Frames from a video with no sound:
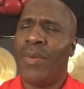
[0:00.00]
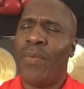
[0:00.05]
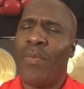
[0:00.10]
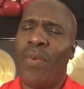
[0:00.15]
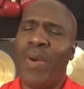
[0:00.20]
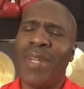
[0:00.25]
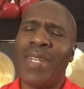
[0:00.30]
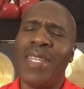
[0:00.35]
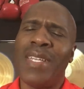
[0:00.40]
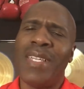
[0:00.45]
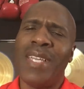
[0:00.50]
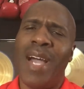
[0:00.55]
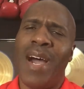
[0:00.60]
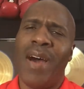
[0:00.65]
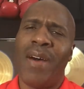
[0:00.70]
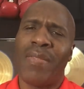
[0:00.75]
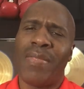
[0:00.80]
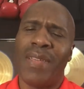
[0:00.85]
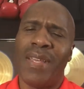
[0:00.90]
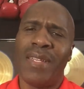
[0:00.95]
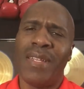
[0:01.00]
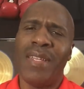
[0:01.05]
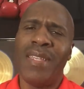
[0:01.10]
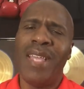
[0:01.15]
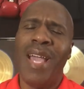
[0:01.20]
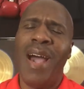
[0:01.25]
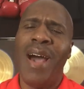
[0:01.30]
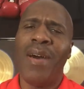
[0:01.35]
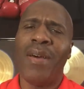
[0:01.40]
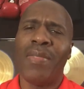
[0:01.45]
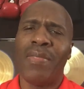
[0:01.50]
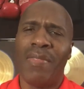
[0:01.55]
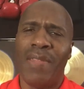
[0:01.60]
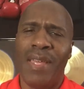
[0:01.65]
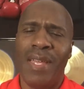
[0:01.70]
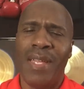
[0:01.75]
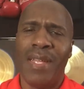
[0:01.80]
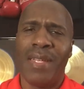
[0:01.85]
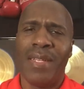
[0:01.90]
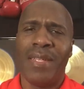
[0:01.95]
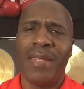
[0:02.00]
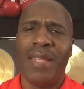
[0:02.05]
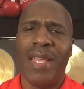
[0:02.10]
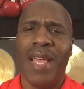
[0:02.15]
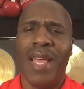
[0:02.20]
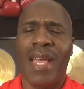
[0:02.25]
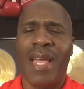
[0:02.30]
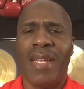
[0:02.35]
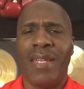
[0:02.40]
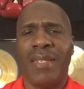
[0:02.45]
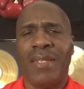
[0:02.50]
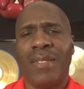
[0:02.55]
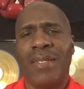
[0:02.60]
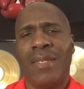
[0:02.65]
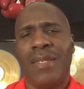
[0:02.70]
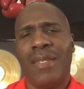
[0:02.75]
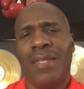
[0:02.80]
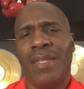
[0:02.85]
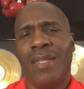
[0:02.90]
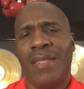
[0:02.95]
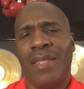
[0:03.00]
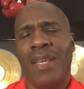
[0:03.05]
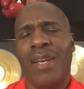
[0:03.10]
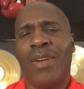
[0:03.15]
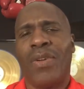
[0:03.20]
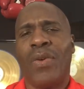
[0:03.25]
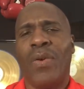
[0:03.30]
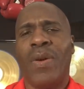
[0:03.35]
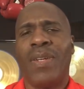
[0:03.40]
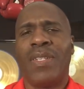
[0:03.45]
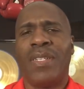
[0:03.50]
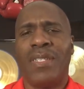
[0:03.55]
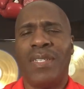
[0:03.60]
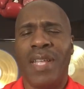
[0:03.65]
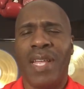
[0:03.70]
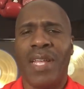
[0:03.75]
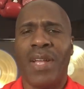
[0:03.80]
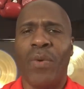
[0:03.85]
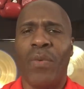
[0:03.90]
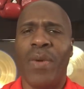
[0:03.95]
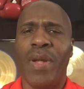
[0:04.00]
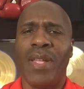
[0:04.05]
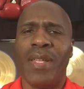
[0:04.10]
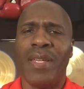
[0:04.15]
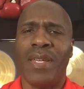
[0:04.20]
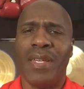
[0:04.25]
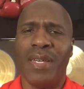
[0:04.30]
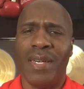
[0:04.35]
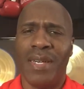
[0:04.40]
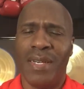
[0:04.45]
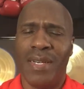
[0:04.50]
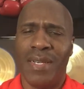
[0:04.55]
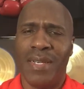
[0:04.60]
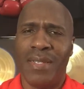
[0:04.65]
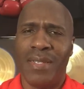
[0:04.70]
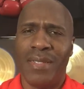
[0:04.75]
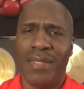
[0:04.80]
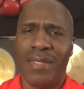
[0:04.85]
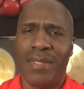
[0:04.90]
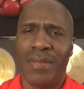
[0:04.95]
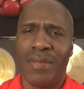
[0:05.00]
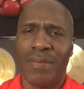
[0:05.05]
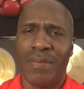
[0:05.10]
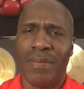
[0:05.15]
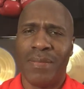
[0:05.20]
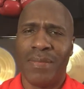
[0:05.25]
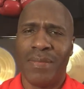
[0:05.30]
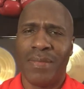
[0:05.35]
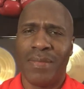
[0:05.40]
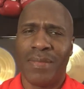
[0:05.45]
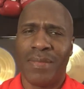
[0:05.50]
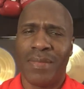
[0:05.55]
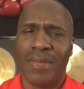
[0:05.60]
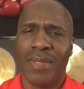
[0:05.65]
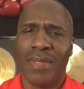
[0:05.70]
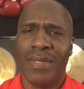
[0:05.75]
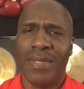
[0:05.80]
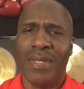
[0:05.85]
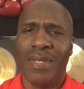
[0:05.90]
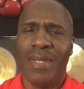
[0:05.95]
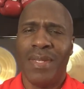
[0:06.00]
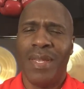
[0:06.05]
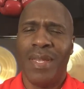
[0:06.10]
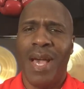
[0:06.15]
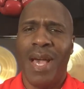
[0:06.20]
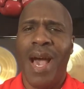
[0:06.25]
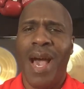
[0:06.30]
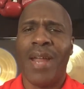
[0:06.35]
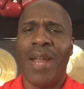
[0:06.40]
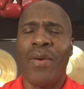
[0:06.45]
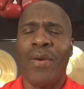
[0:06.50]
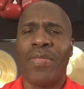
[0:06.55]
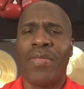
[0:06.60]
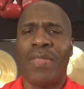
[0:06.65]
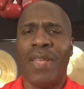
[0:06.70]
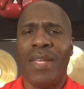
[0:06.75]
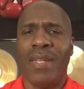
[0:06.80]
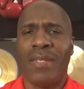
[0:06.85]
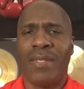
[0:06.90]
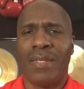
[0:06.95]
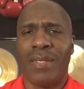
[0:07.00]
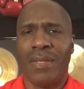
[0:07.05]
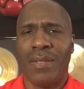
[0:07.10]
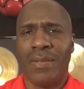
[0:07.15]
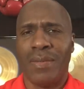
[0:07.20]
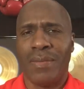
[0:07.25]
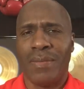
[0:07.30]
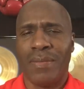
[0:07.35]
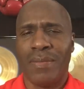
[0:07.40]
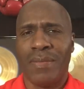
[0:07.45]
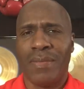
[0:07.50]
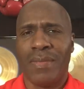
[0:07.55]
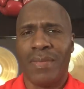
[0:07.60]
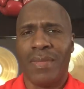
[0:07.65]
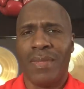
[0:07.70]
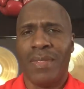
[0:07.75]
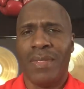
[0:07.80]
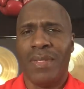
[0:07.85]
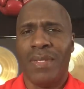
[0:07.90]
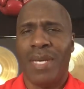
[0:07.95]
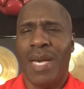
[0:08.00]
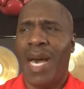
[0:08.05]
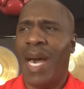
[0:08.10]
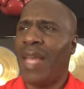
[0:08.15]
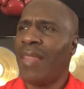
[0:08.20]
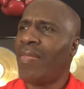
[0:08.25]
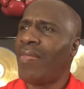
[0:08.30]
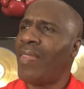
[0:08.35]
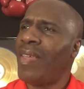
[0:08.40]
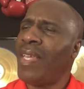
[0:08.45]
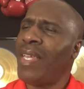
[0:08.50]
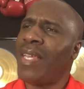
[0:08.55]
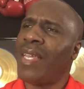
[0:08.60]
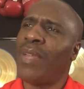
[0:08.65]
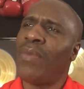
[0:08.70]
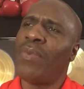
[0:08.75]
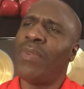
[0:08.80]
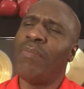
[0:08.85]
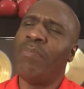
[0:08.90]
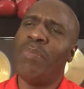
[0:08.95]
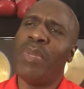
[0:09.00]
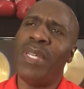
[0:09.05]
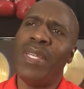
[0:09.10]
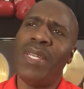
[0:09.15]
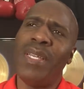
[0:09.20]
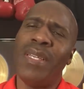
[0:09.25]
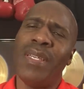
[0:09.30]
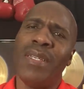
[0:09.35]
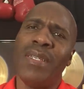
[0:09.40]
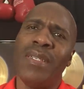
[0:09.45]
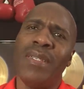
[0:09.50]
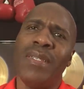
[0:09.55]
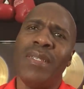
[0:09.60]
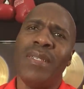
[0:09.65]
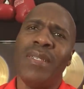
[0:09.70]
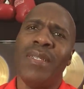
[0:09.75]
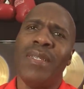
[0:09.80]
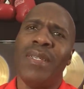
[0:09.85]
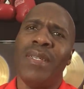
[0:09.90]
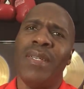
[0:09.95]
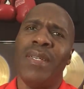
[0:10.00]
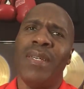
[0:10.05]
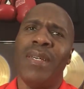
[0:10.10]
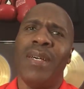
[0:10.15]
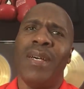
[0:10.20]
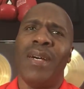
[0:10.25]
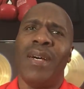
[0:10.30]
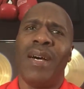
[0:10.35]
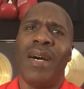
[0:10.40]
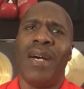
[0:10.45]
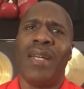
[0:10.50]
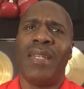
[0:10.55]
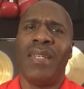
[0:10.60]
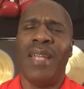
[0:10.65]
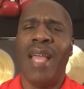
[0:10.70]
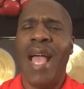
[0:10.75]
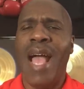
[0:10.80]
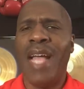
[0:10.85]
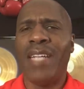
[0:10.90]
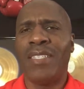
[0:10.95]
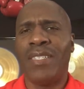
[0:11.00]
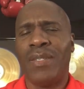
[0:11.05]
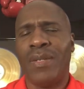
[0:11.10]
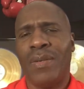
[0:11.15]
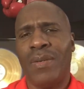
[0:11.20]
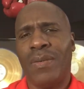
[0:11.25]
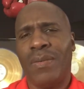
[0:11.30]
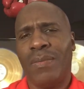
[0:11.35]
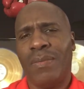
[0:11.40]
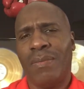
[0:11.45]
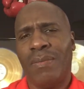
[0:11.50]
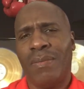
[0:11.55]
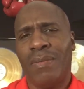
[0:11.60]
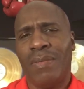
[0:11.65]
What do y'all think? Do y'all think that they're going to take away your guns? I don't think so. I think it would be a national